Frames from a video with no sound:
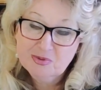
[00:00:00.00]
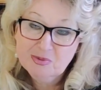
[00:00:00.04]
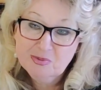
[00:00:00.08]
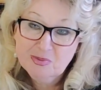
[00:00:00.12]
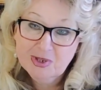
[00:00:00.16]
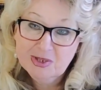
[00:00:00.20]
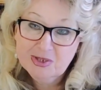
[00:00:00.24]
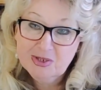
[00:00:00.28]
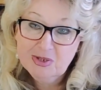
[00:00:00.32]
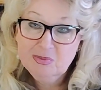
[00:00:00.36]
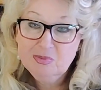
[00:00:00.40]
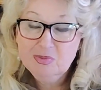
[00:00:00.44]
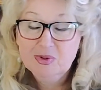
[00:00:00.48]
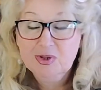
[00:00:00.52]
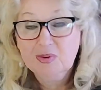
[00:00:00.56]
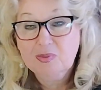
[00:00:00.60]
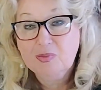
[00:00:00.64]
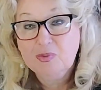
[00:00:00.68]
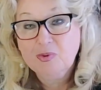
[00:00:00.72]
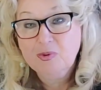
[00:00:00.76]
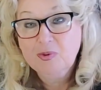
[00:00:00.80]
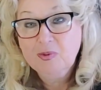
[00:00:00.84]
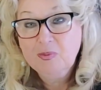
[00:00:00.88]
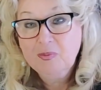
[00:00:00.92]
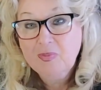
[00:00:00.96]
for many
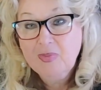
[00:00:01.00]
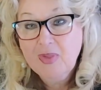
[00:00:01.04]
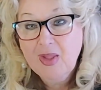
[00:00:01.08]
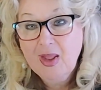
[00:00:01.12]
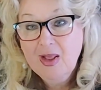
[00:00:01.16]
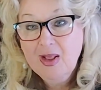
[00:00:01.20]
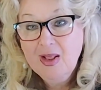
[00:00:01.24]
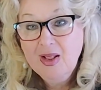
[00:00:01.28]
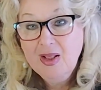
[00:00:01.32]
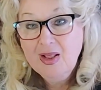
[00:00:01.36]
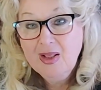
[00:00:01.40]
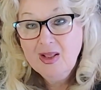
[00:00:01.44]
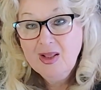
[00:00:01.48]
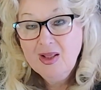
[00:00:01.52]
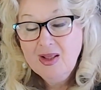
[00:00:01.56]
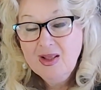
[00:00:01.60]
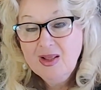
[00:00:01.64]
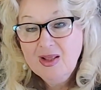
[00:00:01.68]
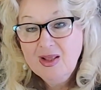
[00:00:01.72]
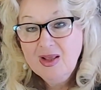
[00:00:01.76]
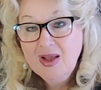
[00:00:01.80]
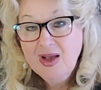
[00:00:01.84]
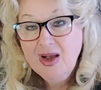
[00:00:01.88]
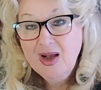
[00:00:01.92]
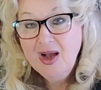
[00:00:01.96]
people.
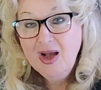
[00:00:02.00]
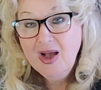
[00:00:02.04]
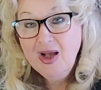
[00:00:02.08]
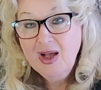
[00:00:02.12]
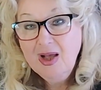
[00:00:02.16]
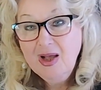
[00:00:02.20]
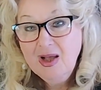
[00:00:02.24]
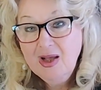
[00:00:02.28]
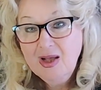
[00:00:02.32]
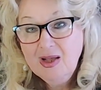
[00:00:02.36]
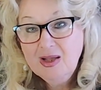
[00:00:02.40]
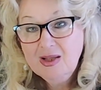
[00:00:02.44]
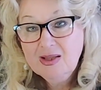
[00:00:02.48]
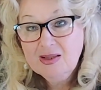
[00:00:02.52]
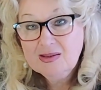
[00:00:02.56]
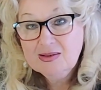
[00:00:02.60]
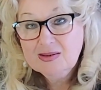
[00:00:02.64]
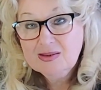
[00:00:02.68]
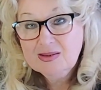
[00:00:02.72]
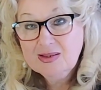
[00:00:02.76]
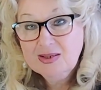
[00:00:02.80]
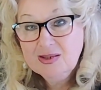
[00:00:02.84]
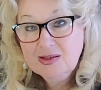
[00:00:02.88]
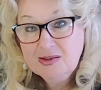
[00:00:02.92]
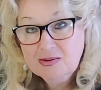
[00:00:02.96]

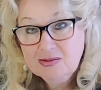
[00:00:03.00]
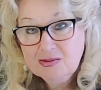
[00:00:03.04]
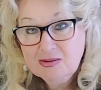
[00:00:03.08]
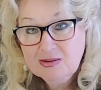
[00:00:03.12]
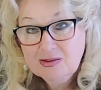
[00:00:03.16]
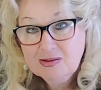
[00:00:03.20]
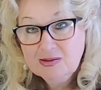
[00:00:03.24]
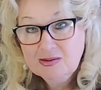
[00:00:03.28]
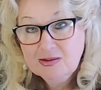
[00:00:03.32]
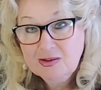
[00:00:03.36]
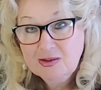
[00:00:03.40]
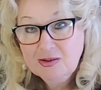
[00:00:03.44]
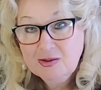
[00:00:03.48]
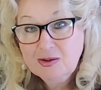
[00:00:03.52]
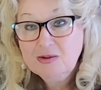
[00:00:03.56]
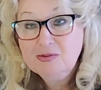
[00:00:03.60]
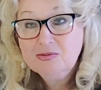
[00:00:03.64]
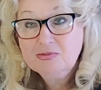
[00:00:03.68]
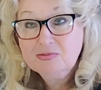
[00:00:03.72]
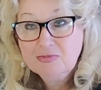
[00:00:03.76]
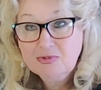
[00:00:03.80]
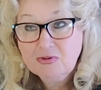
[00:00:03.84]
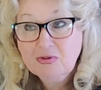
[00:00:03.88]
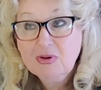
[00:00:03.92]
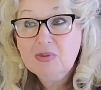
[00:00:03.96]
And
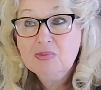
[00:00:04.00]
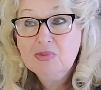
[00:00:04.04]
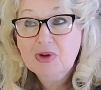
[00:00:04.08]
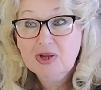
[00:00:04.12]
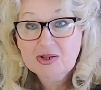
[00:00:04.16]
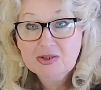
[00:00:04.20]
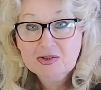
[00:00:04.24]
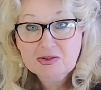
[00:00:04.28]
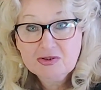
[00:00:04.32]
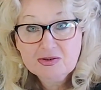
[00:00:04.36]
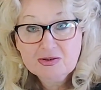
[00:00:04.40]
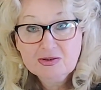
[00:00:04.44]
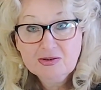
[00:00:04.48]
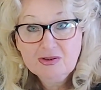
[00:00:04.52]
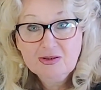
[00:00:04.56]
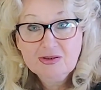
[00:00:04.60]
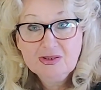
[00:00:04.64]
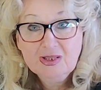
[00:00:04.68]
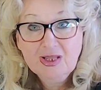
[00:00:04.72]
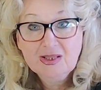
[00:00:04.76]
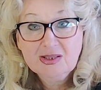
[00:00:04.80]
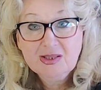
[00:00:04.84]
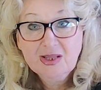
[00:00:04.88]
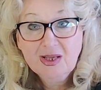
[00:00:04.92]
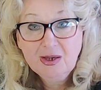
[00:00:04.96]
we make sure
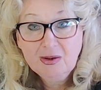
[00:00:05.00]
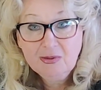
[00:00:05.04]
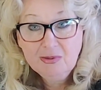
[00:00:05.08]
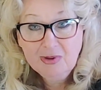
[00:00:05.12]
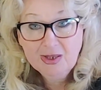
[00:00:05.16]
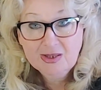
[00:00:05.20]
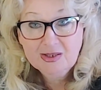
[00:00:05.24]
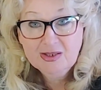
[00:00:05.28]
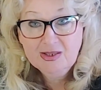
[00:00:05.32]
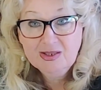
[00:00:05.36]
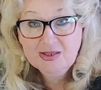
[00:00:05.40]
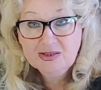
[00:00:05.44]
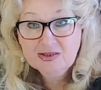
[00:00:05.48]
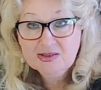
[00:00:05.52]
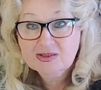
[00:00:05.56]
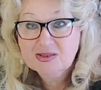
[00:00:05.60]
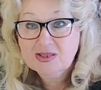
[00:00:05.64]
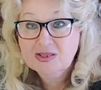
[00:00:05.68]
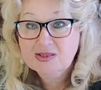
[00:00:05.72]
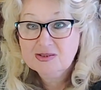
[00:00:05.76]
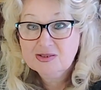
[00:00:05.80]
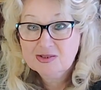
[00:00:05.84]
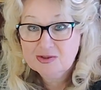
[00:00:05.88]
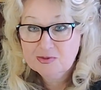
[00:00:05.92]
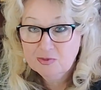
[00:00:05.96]
that our kids
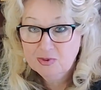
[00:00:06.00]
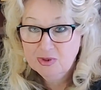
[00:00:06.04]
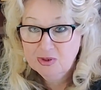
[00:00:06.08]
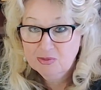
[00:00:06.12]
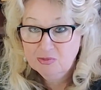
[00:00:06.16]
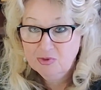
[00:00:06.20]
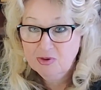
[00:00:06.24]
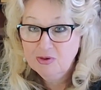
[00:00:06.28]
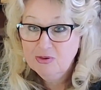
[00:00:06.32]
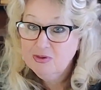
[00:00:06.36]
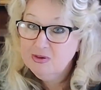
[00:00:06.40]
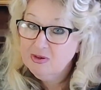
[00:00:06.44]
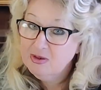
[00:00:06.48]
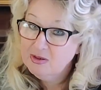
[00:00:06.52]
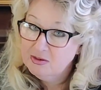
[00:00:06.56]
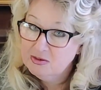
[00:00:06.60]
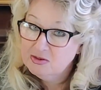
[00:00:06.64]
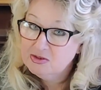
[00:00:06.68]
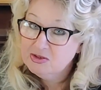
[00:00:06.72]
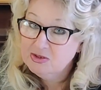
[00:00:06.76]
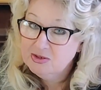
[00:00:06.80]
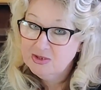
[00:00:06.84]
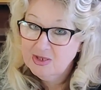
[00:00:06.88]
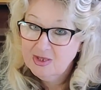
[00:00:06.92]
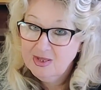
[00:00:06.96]
can swim. Oh,
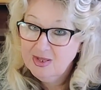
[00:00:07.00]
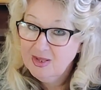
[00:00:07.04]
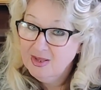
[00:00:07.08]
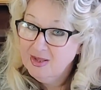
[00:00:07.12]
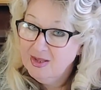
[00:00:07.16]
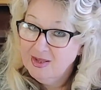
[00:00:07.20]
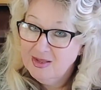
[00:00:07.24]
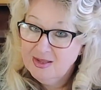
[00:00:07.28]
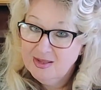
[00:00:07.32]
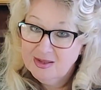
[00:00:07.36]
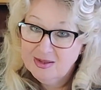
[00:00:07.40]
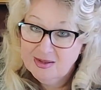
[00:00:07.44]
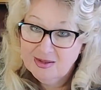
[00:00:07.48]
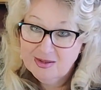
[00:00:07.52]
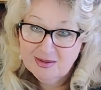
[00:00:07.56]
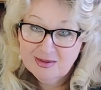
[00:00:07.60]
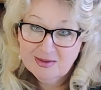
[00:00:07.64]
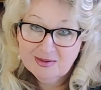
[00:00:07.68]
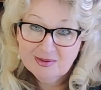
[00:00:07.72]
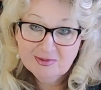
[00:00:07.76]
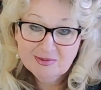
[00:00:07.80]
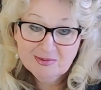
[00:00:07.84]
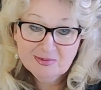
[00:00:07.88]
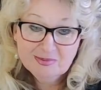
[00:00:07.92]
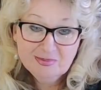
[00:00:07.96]
gosh.
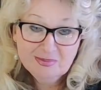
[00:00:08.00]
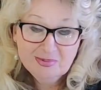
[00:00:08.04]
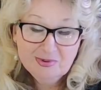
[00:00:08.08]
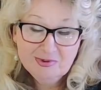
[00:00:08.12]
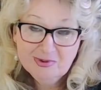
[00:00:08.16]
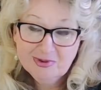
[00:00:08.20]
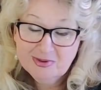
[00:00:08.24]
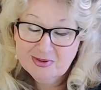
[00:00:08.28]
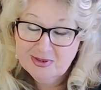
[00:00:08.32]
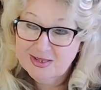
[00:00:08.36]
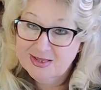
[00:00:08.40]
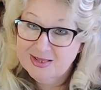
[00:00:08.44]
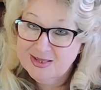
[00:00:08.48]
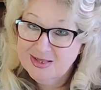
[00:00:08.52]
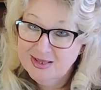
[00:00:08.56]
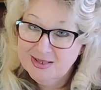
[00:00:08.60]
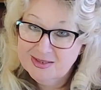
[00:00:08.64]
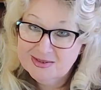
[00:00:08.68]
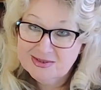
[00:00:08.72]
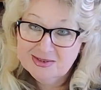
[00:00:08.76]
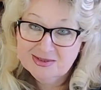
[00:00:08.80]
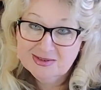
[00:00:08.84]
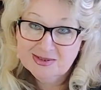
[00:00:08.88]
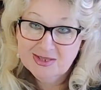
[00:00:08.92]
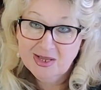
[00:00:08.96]
Poor
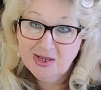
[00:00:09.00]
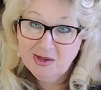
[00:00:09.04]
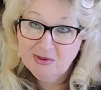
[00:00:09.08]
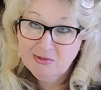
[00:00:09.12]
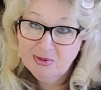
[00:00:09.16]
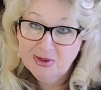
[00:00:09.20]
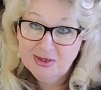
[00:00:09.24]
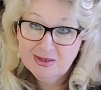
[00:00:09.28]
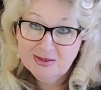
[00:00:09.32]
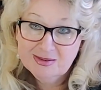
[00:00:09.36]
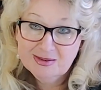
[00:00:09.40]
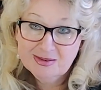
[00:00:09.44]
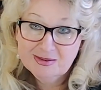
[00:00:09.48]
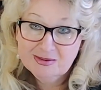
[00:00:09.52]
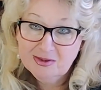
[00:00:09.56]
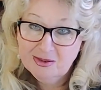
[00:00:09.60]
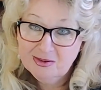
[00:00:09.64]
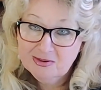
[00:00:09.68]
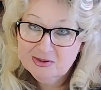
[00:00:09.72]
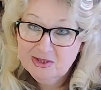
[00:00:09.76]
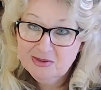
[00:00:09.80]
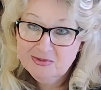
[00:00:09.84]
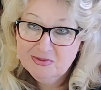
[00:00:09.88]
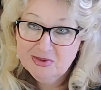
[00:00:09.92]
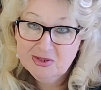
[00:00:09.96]
kids, they were
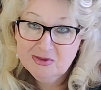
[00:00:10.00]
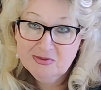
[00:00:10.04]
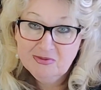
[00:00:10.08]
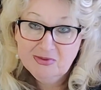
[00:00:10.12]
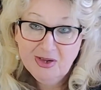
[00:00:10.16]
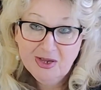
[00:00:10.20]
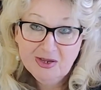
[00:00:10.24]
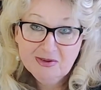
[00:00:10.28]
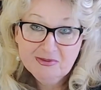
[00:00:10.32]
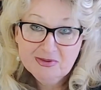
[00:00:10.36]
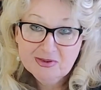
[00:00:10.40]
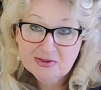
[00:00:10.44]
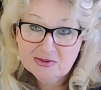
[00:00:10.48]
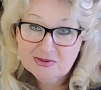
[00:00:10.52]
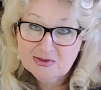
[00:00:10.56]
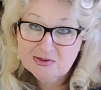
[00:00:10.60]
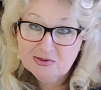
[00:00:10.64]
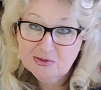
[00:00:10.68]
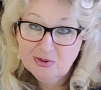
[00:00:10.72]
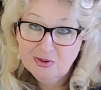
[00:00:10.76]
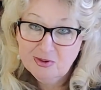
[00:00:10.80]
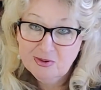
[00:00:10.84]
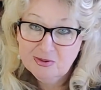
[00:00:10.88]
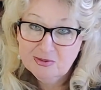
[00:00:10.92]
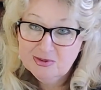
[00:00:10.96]
not even 5 years
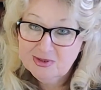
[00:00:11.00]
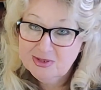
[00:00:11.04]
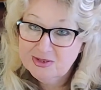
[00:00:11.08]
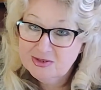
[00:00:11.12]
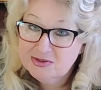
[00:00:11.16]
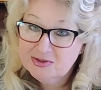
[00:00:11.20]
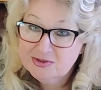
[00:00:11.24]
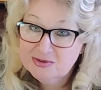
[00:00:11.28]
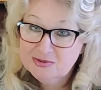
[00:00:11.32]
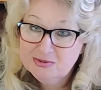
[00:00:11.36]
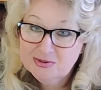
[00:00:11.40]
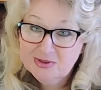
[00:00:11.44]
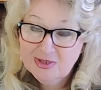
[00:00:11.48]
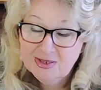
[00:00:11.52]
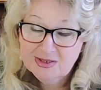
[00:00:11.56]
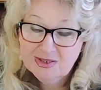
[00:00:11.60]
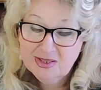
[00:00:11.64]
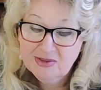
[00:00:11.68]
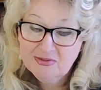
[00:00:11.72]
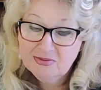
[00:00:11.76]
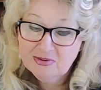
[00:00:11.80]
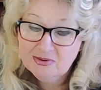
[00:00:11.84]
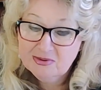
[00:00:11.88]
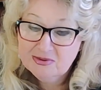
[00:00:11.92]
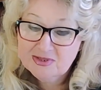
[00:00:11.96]
old.
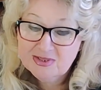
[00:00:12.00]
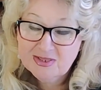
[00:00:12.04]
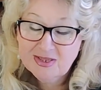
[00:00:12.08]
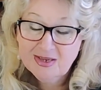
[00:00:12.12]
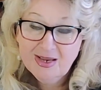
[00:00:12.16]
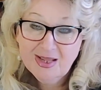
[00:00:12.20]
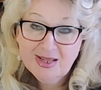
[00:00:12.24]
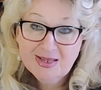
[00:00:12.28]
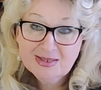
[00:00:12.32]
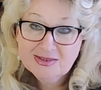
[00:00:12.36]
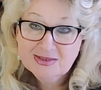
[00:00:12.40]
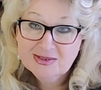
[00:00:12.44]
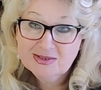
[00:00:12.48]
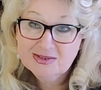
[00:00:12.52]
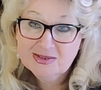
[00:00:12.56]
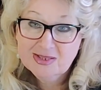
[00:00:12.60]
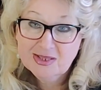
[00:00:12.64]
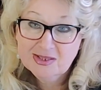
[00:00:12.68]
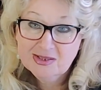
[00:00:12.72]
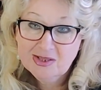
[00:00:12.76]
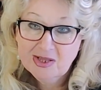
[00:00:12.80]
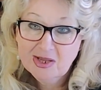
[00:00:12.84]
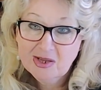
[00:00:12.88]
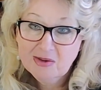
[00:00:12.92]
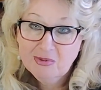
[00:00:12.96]
The first classes
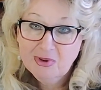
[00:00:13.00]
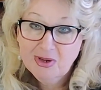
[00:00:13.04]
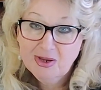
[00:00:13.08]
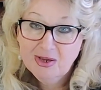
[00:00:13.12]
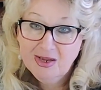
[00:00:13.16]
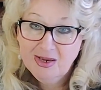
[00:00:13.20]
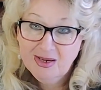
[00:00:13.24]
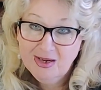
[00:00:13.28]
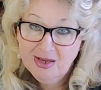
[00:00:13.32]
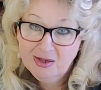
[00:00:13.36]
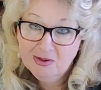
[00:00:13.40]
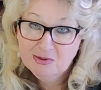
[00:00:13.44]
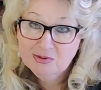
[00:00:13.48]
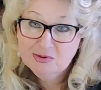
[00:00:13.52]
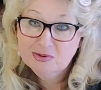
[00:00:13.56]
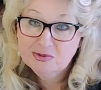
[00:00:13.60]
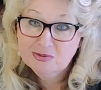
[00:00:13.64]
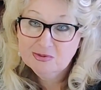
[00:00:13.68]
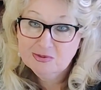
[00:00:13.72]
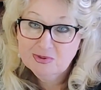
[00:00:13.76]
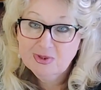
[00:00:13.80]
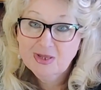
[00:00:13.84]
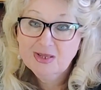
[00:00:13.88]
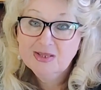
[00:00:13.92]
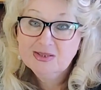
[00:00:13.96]
that they were allowed
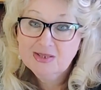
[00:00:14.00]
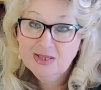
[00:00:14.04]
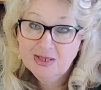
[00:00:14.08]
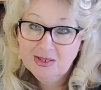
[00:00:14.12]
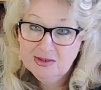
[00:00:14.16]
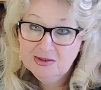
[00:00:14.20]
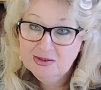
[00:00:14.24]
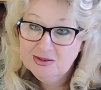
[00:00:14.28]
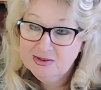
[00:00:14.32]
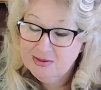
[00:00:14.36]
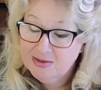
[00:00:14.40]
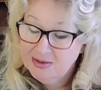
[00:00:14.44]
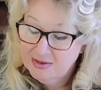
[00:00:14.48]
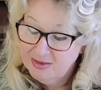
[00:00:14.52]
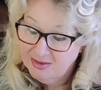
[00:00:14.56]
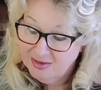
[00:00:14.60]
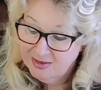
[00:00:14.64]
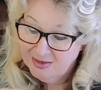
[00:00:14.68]
to attend,